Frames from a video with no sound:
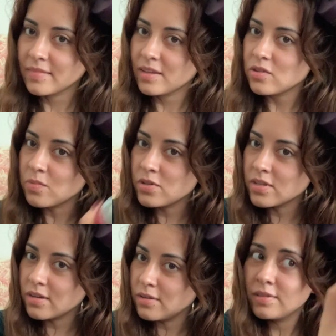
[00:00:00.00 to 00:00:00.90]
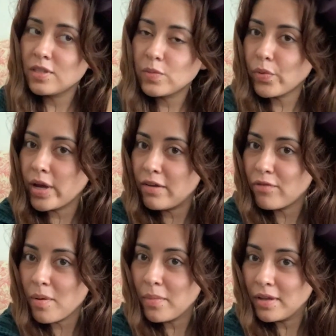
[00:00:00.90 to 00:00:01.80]
So I'm just gonna spray it
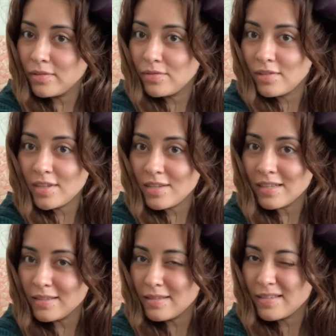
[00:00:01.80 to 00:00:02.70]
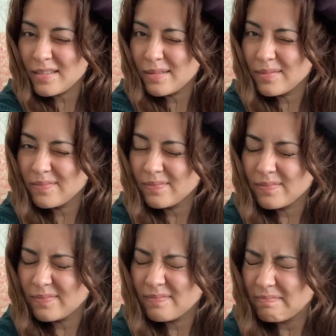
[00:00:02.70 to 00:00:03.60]
from a
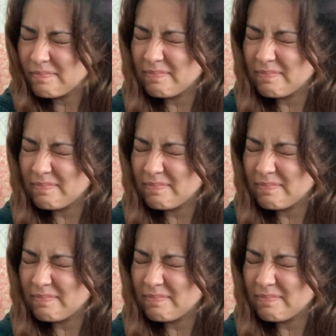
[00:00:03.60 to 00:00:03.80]
distance.